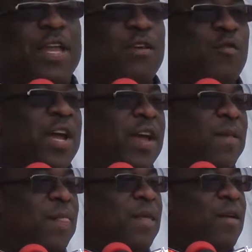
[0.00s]
anywhere.
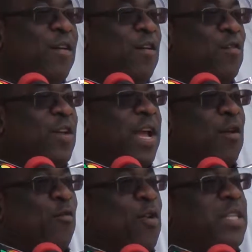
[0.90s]
You
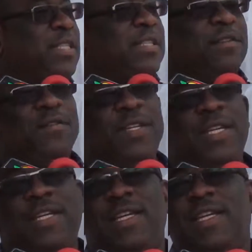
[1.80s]
can watch
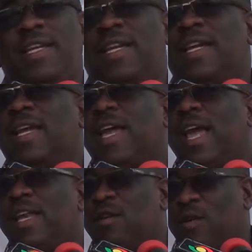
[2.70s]
TV
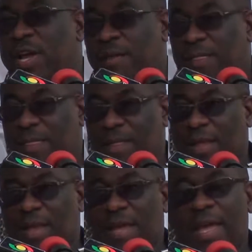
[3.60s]
anywhere.
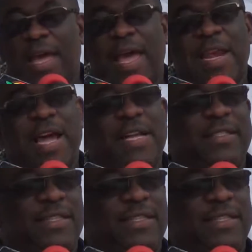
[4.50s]
And as